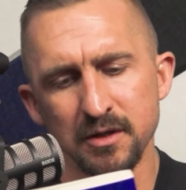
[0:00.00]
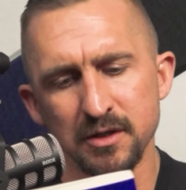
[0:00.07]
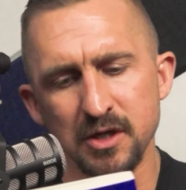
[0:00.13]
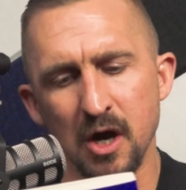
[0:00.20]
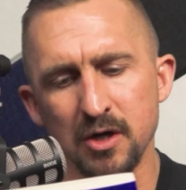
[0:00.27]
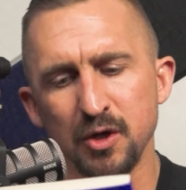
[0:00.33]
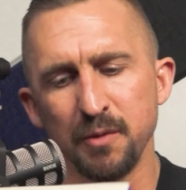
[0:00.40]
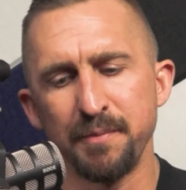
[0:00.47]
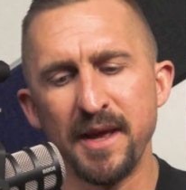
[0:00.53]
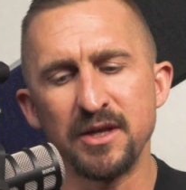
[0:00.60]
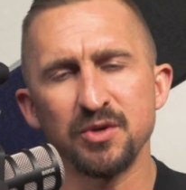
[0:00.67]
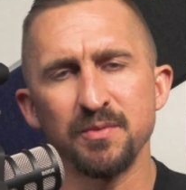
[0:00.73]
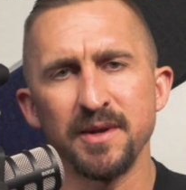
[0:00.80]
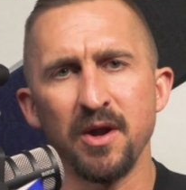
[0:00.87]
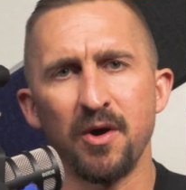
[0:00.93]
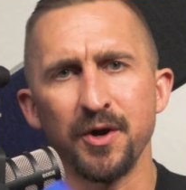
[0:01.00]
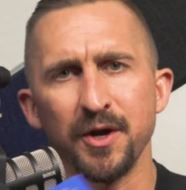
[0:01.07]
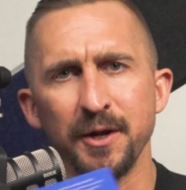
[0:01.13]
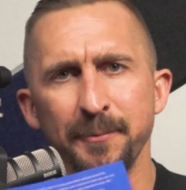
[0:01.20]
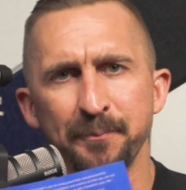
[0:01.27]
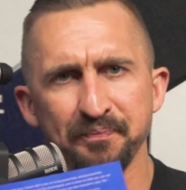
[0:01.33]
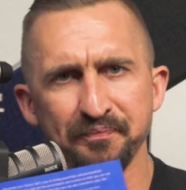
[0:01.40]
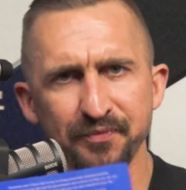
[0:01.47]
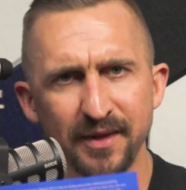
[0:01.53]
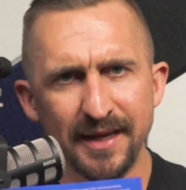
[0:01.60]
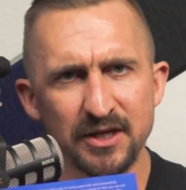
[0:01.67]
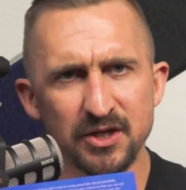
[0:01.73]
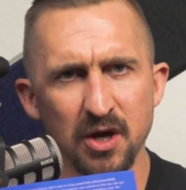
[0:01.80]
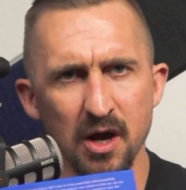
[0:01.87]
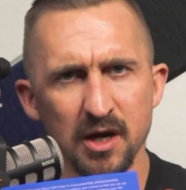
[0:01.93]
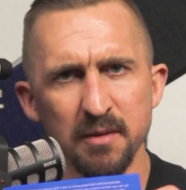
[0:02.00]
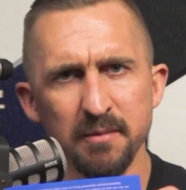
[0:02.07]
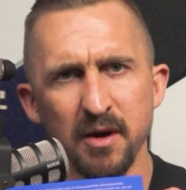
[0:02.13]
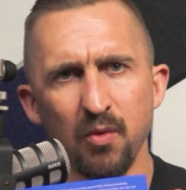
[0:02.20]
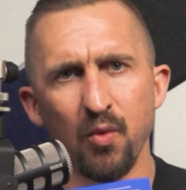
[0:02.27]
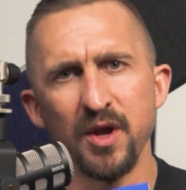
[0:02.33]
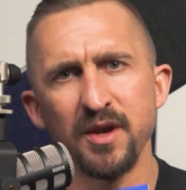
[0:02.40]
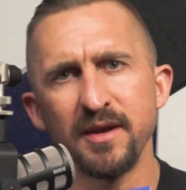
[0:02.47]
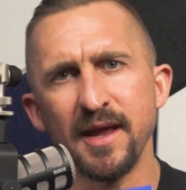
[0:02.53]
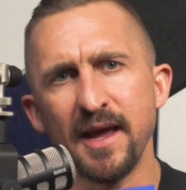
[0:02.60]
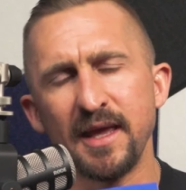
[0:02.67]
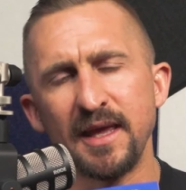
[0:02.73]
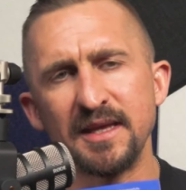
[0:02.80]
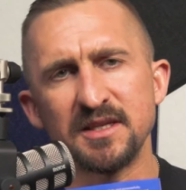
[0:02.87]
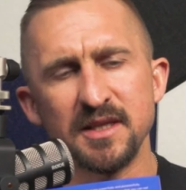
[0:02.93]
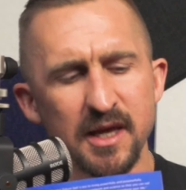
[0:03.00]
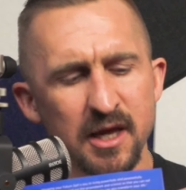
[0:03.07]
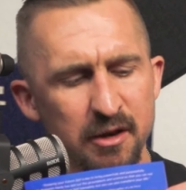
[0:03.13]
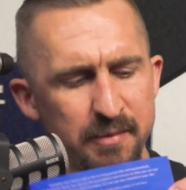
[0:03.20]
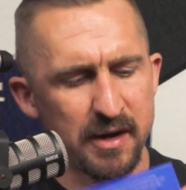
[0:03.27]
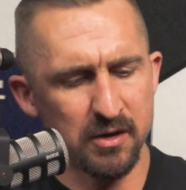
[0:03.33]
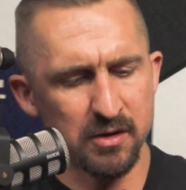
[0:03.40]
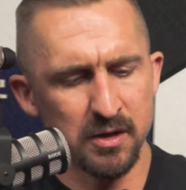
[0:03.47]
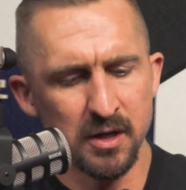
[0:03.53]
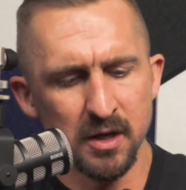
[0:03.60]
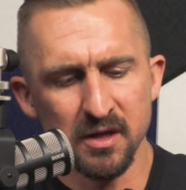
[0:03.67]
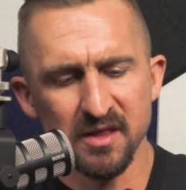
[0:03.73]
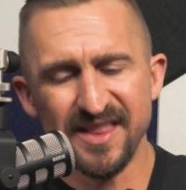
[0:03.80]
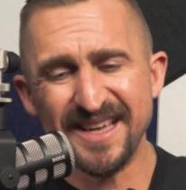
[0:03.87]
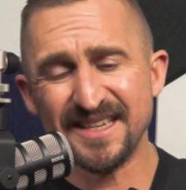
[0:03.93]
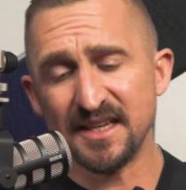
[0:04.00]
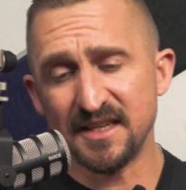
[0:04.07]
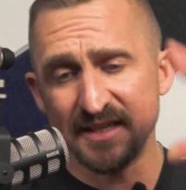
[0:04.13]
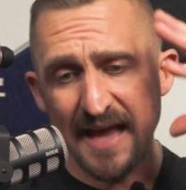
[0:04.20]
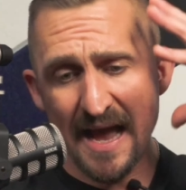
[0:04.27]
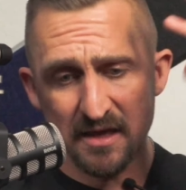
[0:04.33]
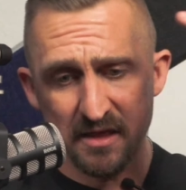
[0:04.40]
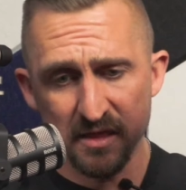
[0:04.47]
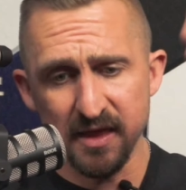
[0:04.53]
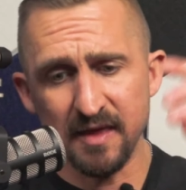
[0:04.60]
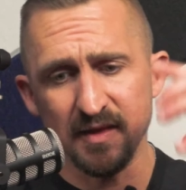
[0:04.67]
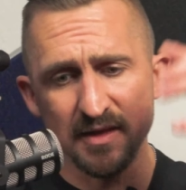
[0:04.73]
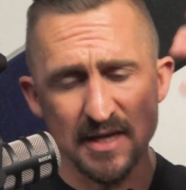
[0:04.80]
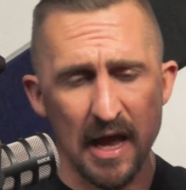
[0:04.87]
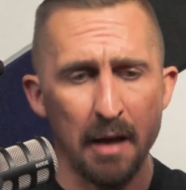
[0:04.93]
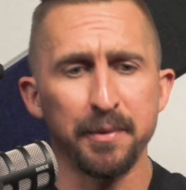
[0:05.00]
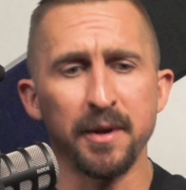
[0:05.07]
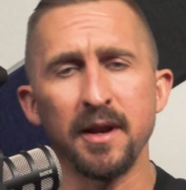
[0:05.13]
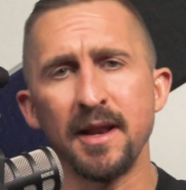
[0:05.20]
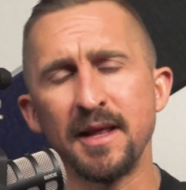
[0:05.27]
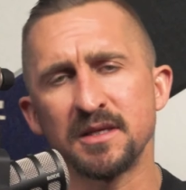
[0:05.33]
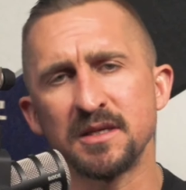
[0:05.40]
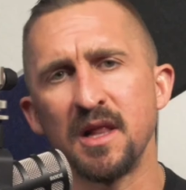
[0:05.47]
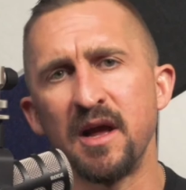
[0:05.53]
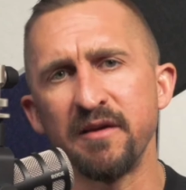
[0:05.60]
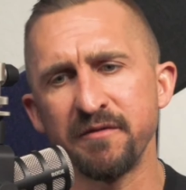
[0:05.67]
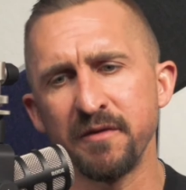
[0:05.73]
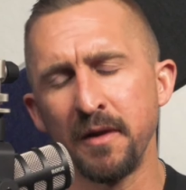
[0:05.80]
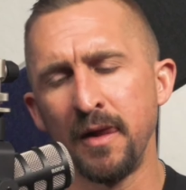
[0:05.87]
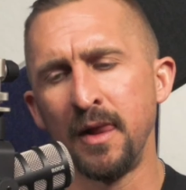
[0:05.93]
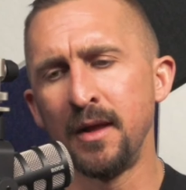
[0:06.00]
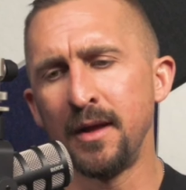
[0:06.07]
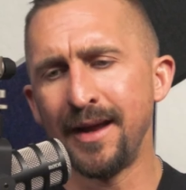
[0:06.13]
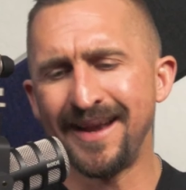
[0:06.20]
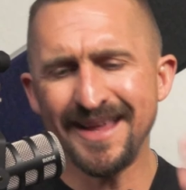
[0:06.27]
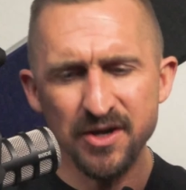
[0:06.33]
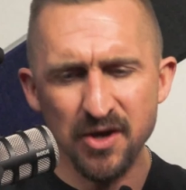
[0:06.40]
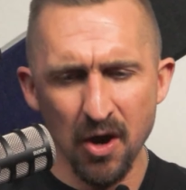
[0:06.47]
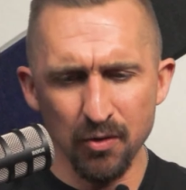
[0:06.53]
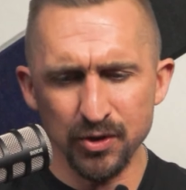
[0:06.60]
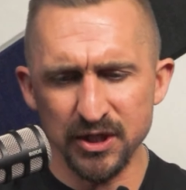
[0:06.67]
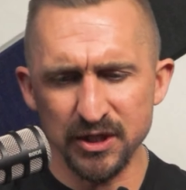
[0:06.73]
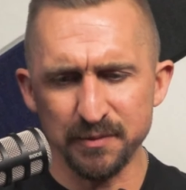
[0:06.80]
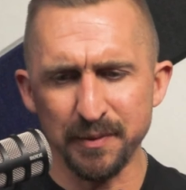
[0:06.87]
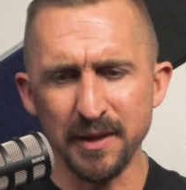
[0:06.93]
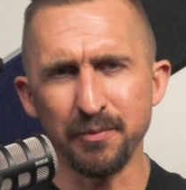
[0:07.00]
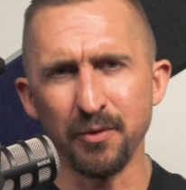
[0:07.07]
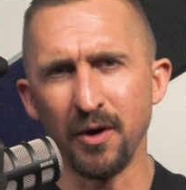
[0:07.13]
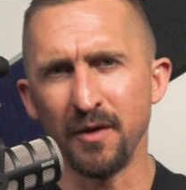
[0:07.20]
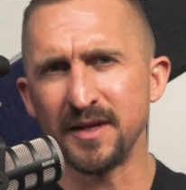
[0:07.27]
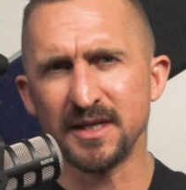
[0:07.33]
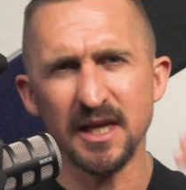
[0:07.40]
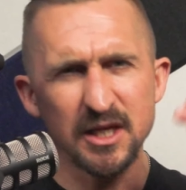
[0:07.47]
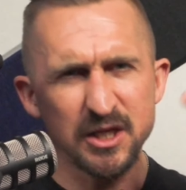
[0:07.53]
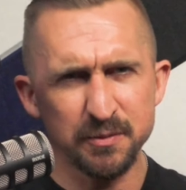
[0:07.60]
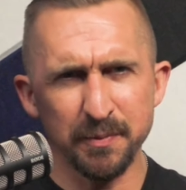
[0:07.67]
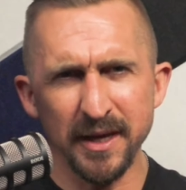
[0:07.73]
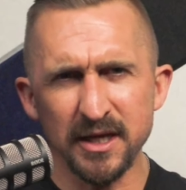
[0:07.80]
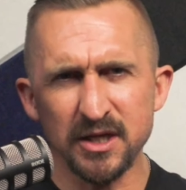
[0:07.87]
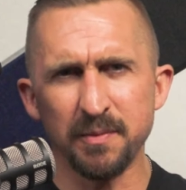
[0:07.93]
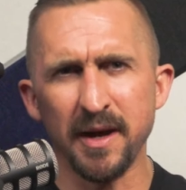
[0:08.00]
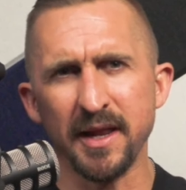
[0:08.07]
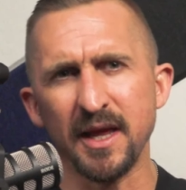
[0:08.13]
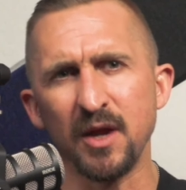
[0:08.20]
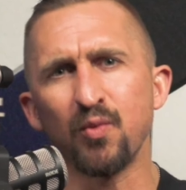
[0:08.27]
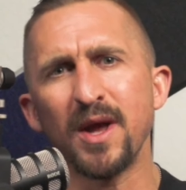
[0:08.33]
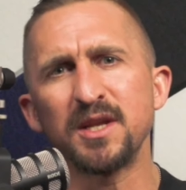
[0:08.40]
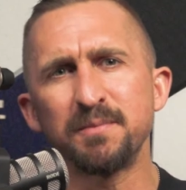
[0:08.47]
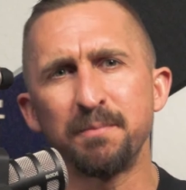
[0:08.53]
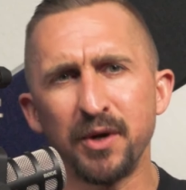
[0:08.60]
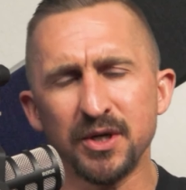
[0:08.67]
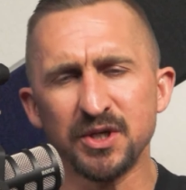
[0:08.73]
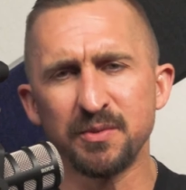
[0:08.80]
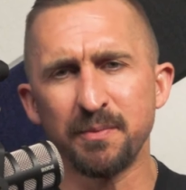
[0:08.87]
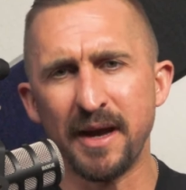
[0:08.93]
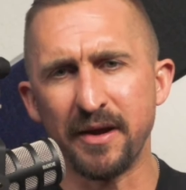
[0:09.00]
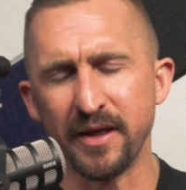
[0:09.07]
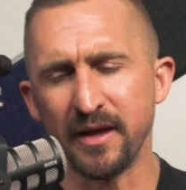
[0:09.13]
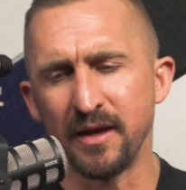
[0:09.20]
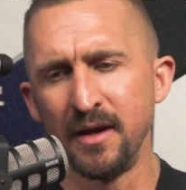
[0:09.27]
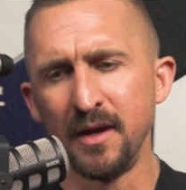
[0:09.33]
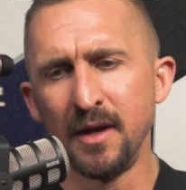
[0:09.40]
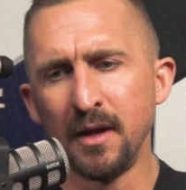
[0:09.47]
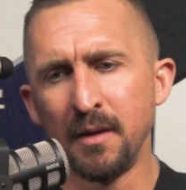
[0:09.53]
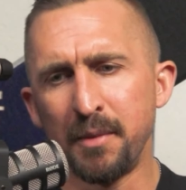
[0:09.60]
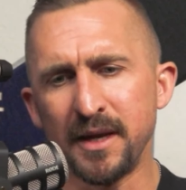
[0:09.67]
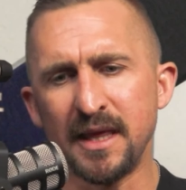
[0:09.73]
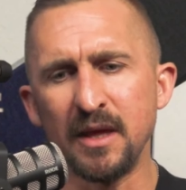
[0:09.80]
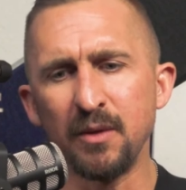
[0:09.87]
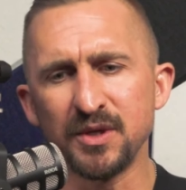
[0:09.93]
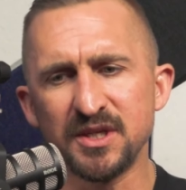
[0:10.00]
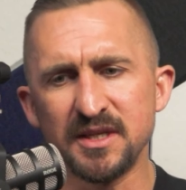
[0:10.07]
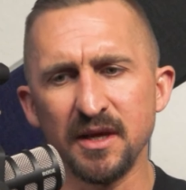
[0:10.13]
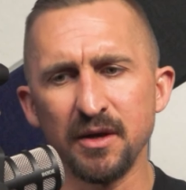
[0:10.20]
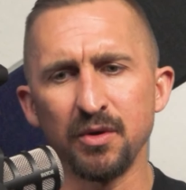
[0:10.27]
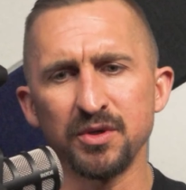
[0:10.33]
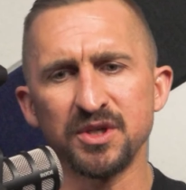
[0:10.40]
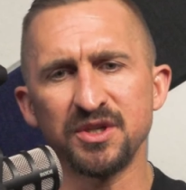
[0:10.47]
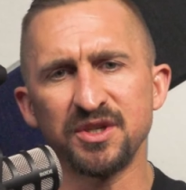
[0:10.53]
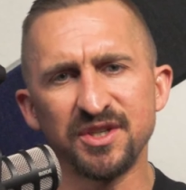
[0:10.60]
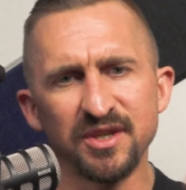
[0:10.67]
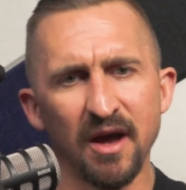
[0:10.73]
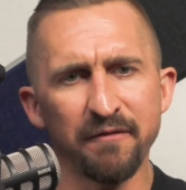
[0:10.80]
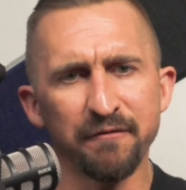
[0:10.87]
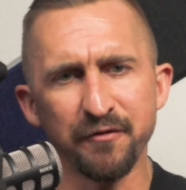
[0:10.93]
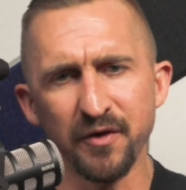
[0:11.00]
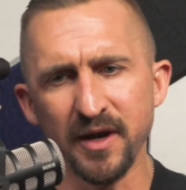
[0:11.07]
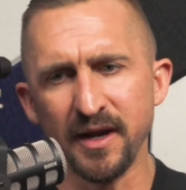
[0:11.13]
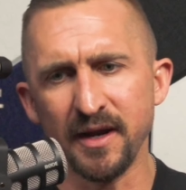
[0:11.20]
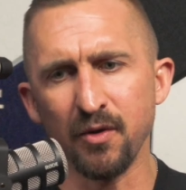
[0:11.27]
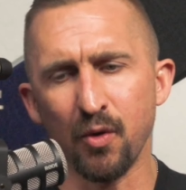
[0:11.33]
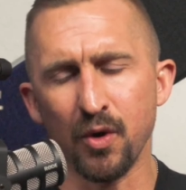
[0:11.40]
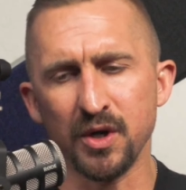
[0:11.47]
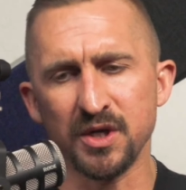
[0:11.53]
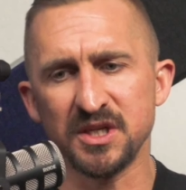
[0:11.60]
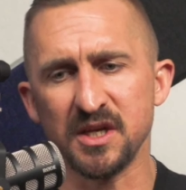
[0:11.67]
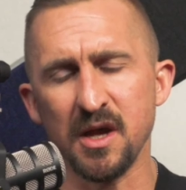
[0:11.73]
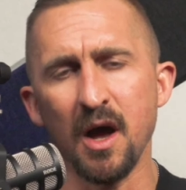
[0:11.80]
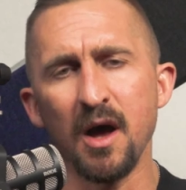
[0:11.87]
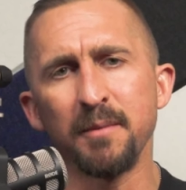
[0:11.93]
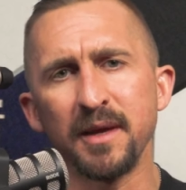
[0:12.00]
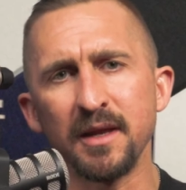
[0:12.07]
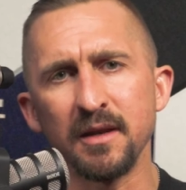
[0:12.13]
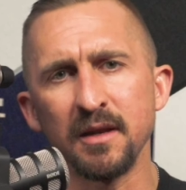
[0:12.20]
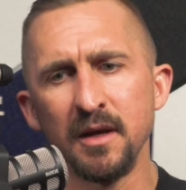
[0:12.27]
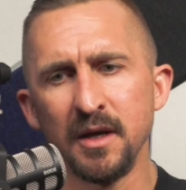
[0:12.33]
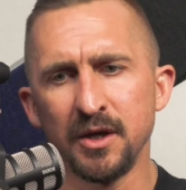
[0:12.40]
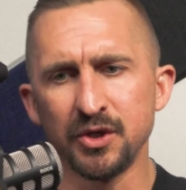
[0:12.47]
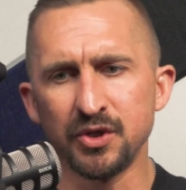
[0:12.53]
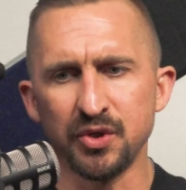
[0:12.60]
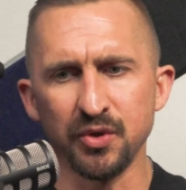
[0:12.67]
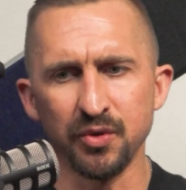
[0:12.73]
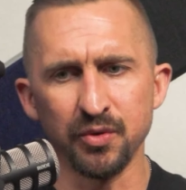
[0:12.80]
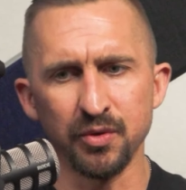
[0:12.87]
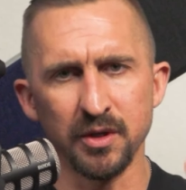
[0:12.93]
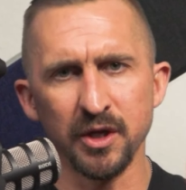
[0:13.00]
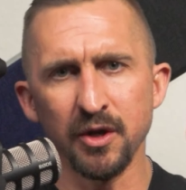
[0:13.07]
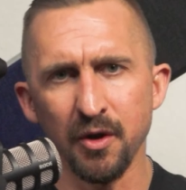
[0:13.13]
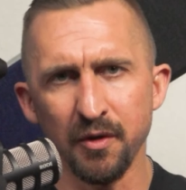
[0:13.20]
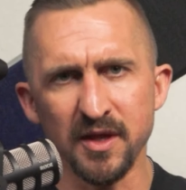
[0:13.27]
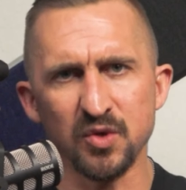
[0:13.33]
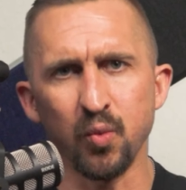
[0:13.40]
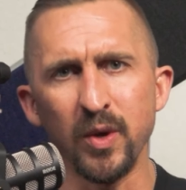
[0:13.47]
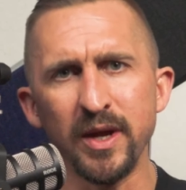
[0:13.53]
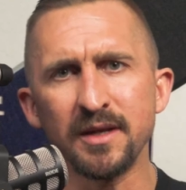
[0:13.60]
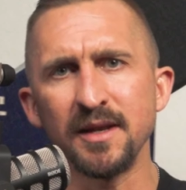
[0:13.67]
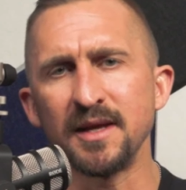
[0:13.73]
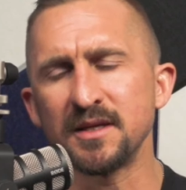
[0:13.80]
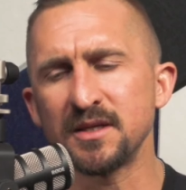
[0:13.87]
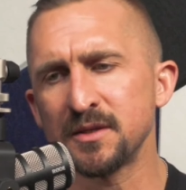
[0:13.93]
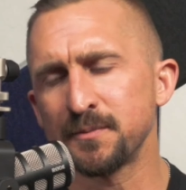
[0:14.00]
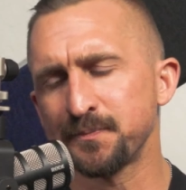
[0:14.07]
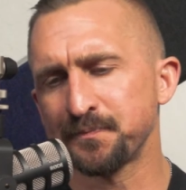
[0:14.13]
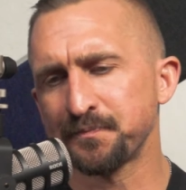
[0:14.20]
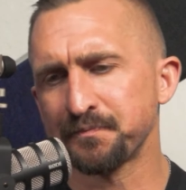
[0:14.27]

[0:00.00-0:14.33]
Dr. Benjamin Hardy, he's talking about one day he's thinking about this exact thing that's happened in his life. And he coaches people on this. He speaks about it. He writes books about it but he was still suffering or succumbing to, you know, this weakness.